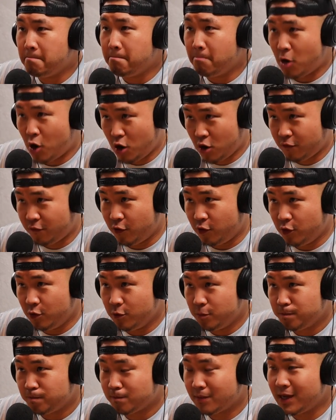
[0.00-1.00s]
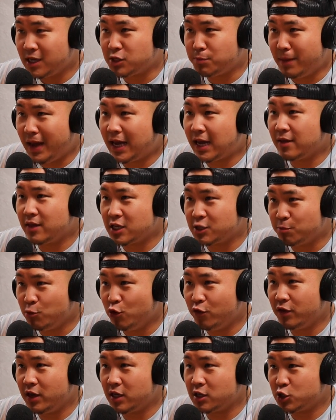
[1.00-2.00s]
Marvel is making this
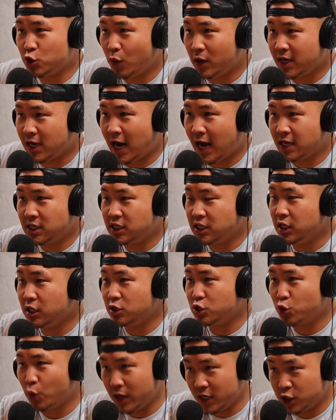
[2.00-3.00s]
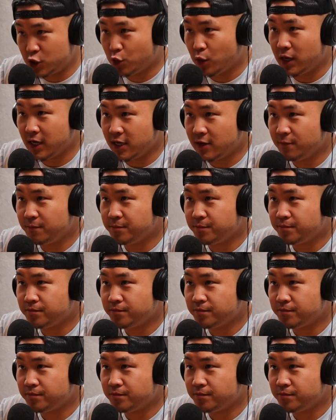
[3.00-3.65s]
movie in 2019, 2020.